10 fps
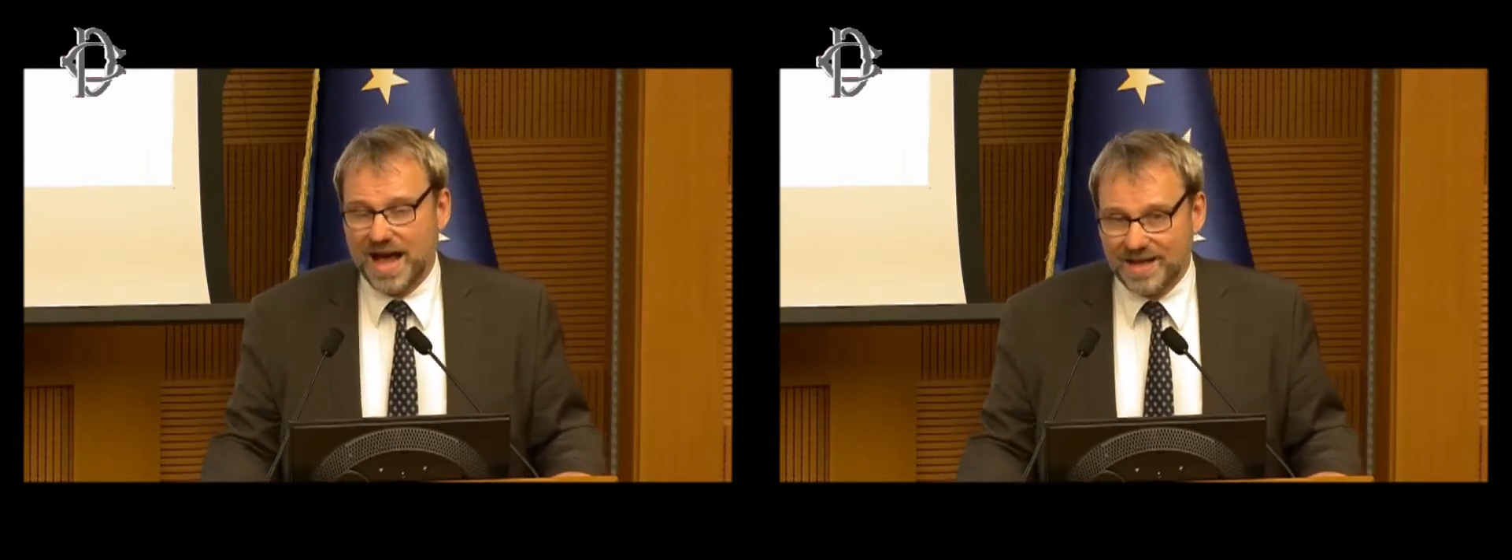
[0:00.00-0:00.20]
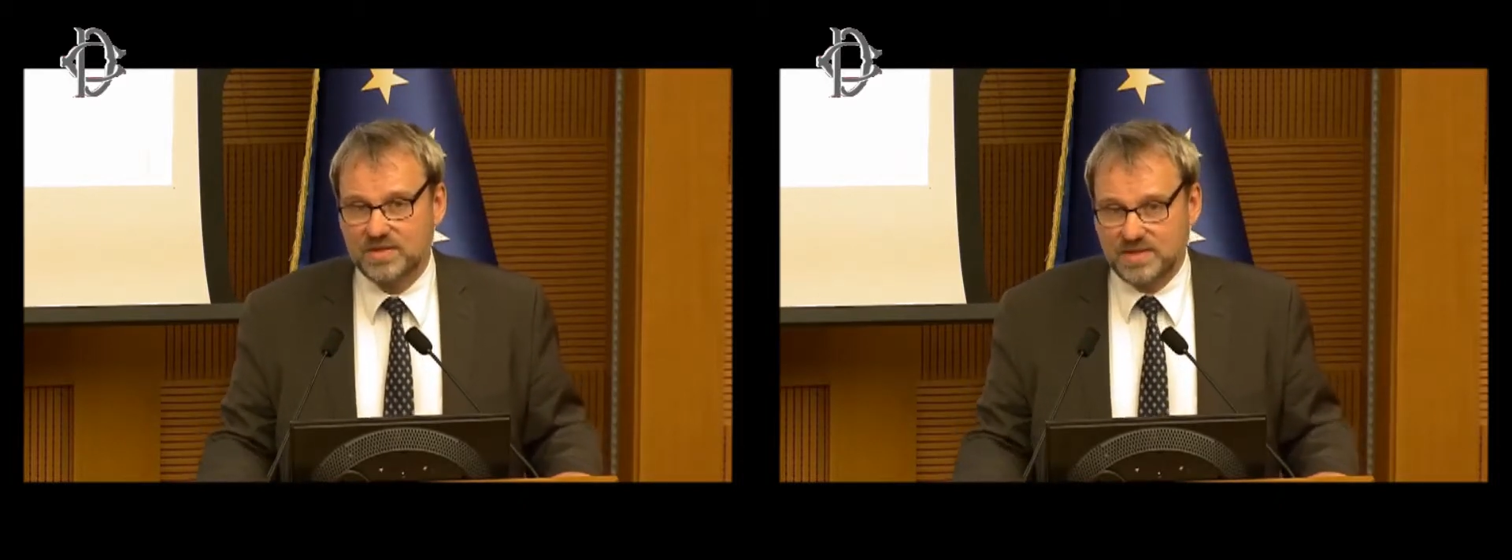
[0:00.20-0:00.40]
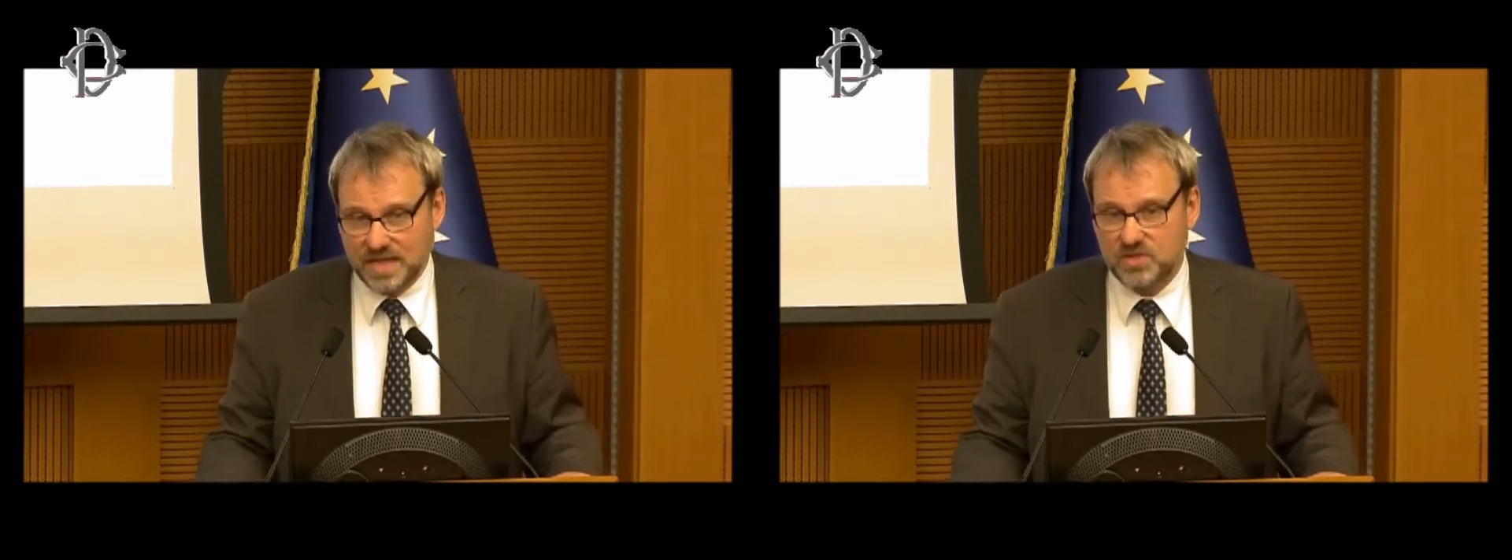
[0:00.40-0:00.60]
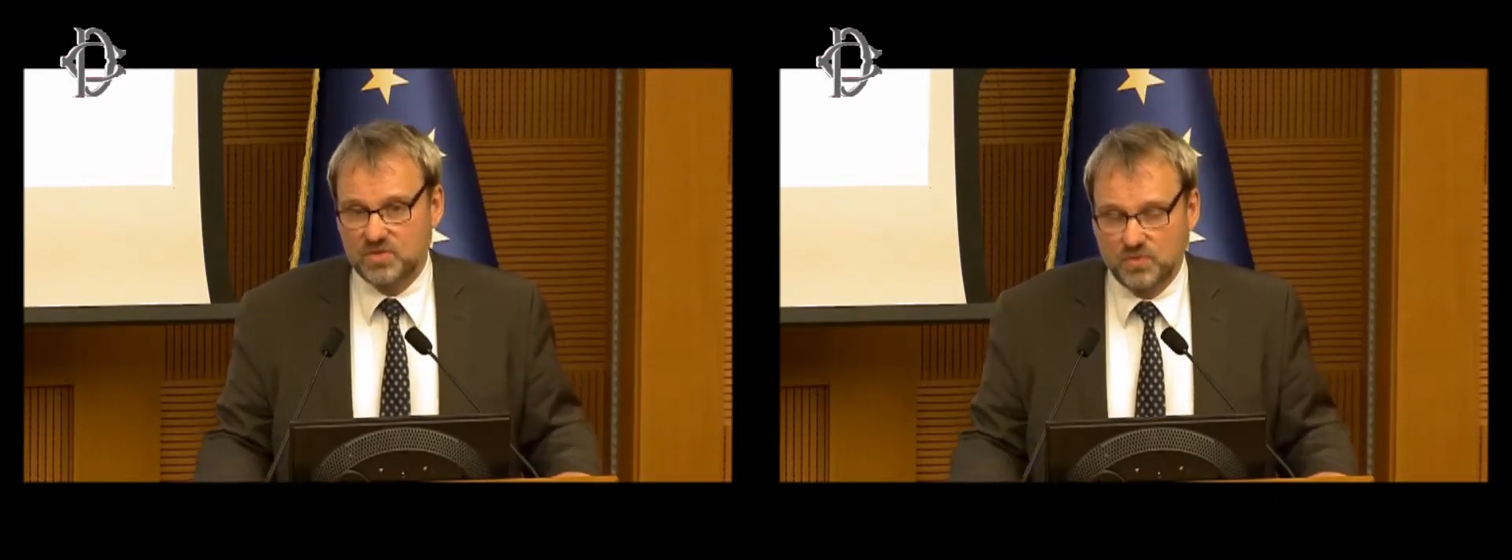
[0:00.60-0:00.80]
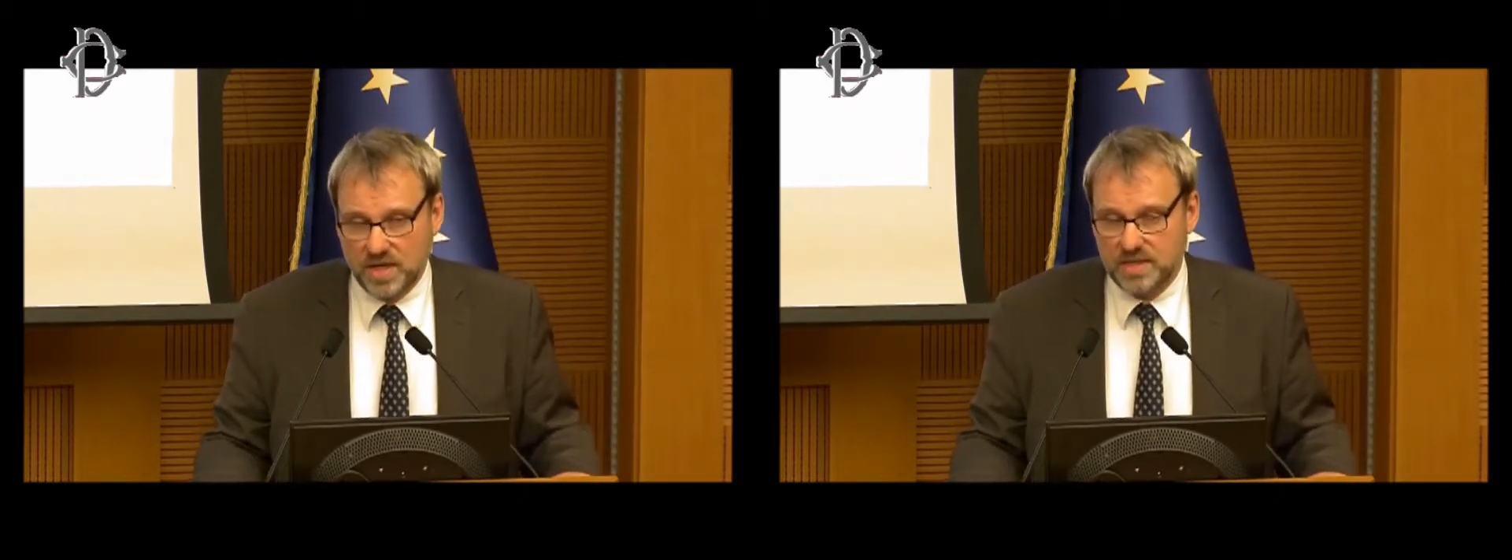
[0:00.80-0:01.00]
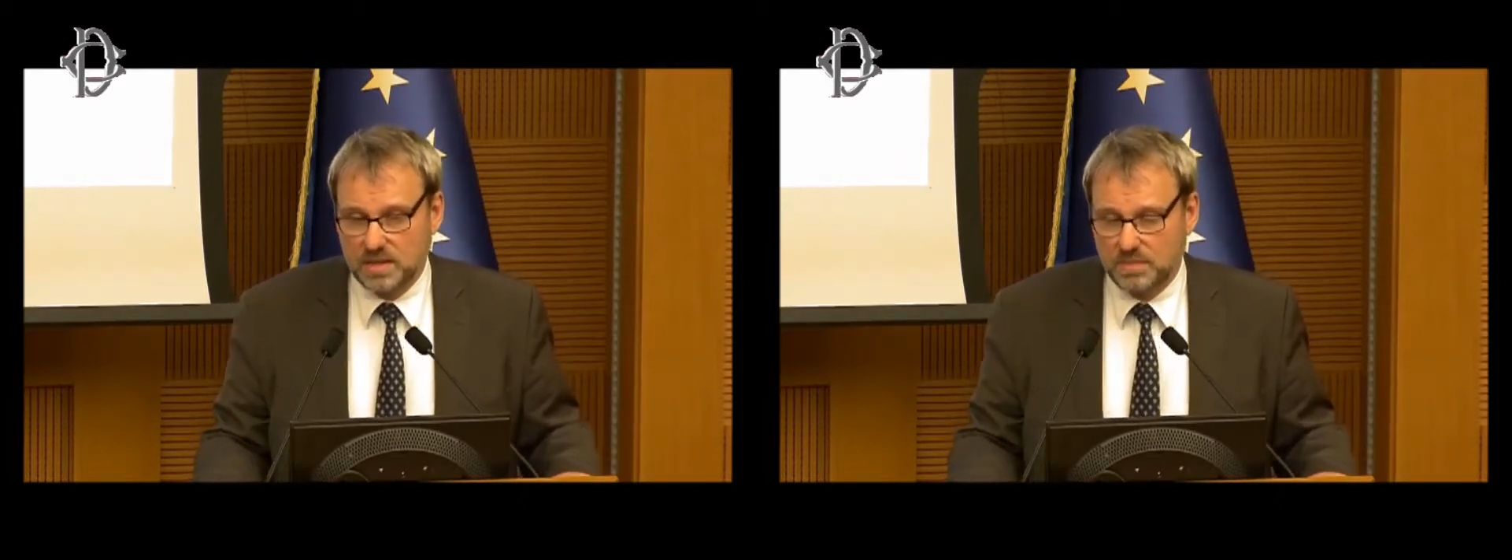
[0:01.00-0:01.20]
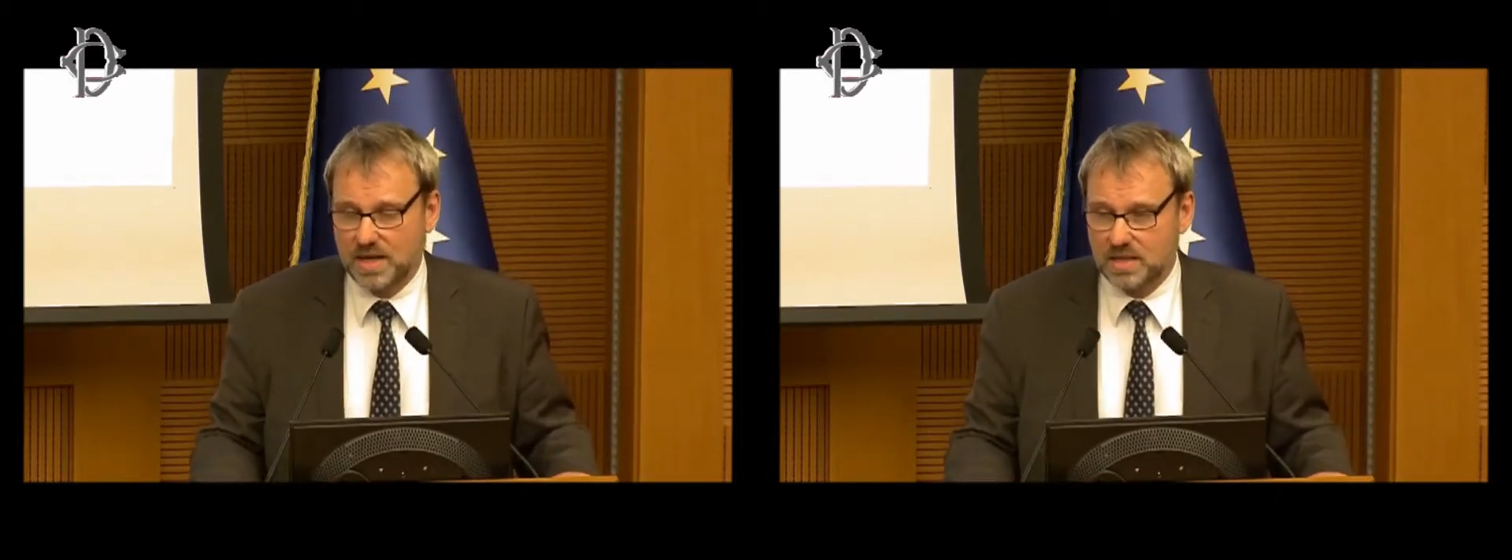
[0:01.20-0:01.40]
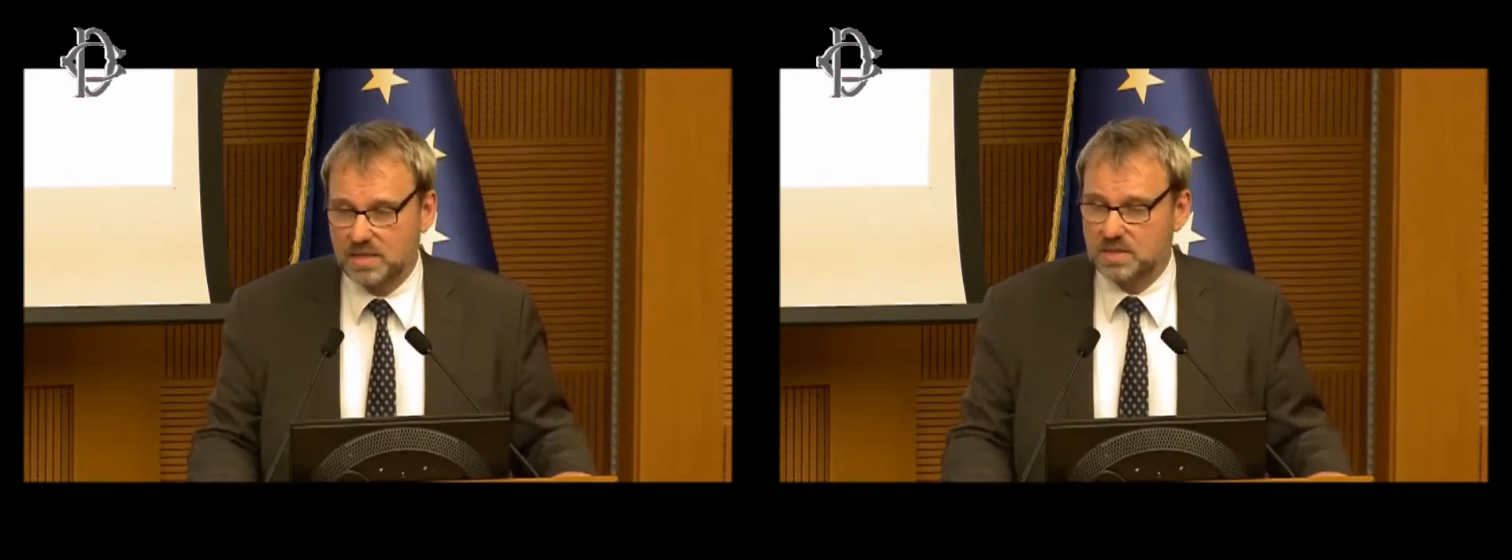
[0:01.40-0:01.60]
other debt-raising
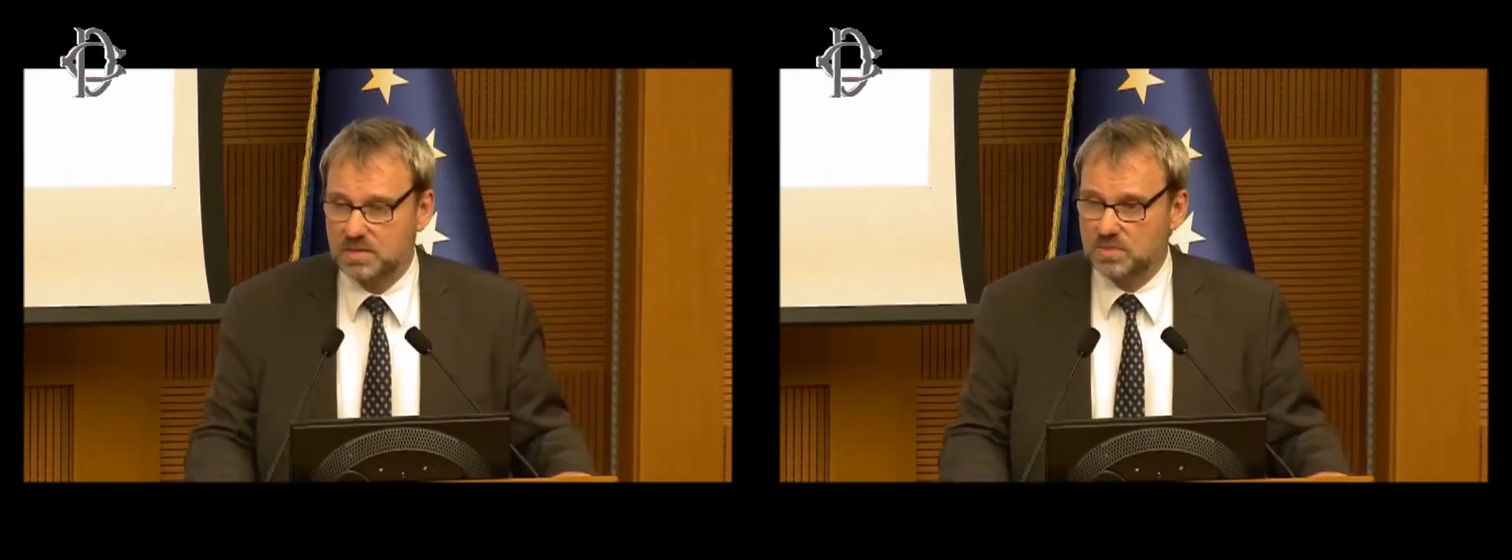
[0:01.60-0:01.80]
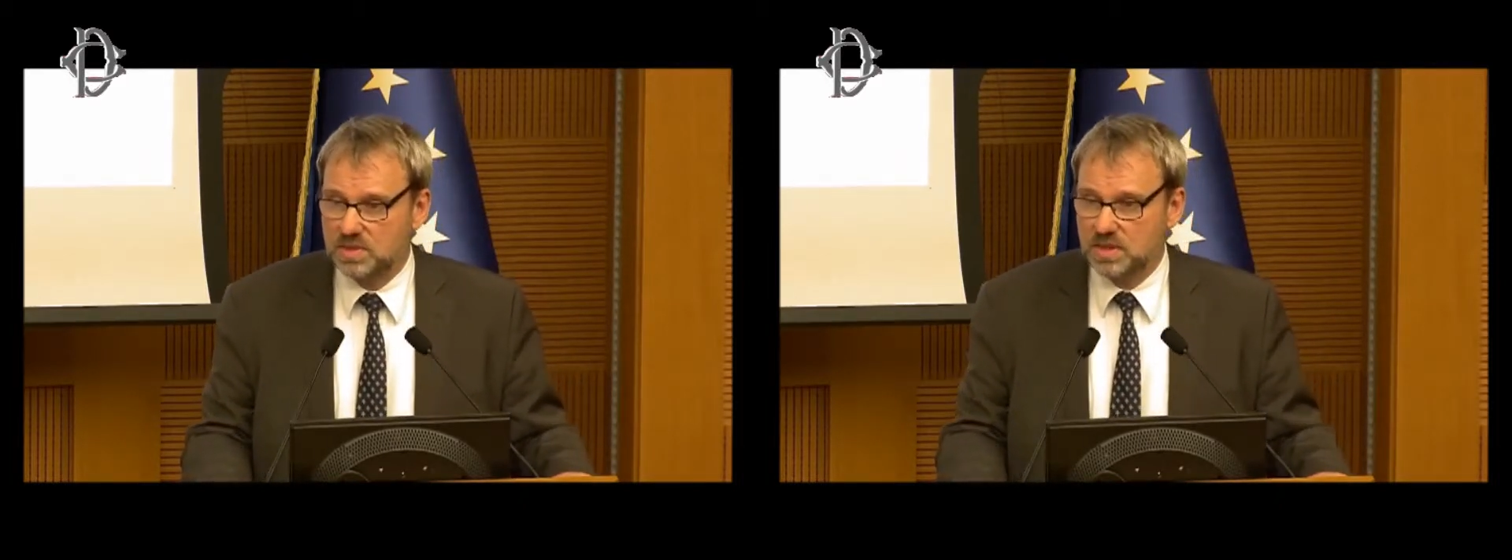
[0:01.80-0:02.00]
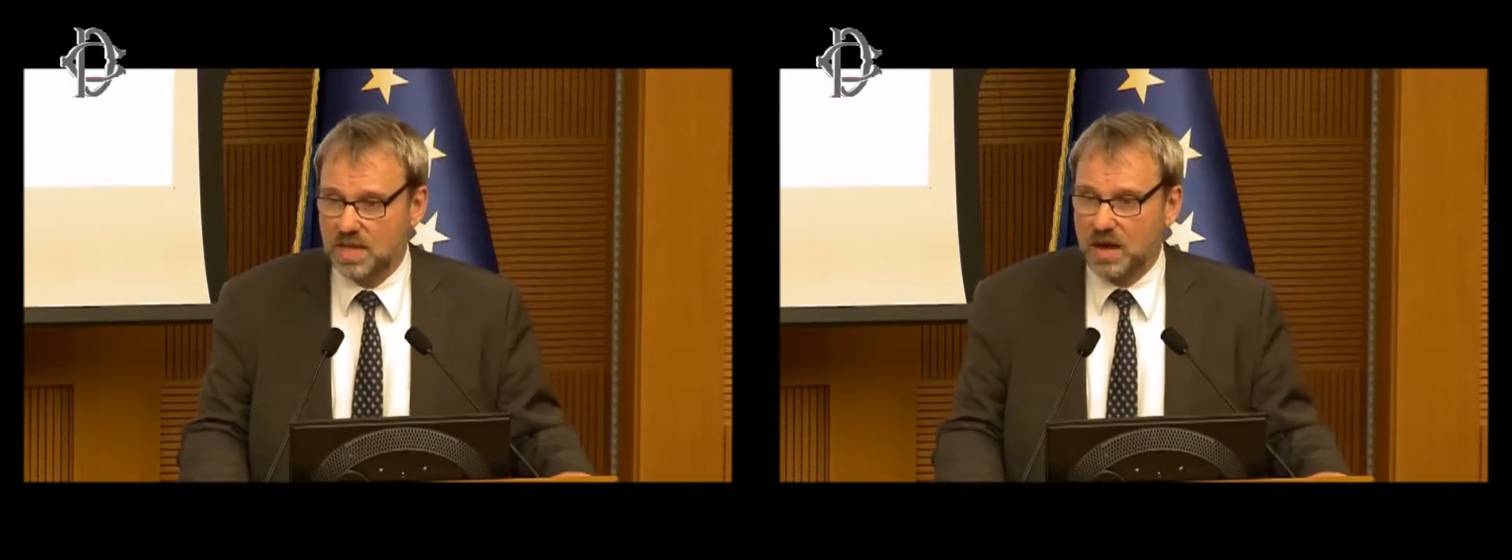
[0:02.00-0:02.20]
mechanisms